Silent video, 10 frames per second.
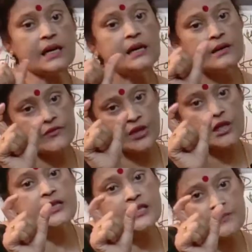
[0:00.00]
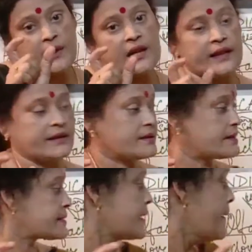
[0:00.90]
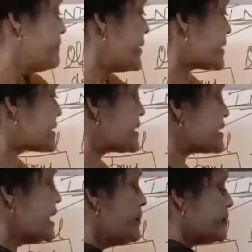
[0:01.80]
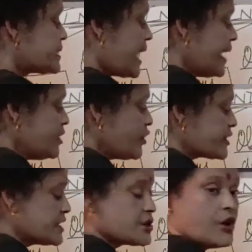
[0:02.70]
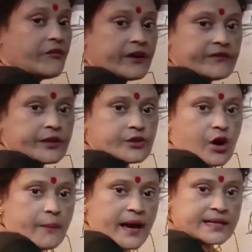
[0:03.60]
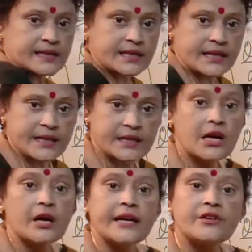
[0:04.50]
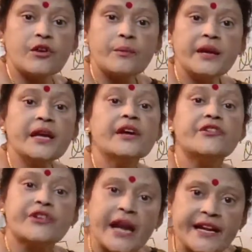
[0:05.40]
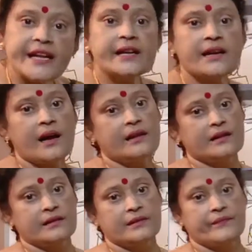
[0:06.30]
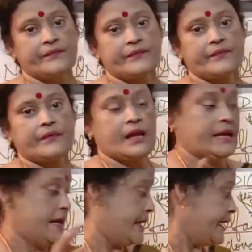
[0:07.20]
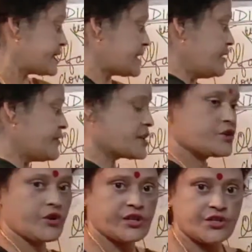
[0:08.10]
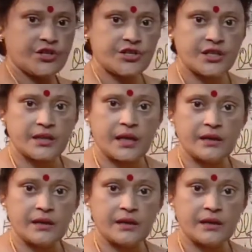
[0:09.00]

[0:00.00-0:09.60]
we'll spell like this. Next is methyl orange. When we drop acid in it, it will be red in color. Itself it is orangish in color,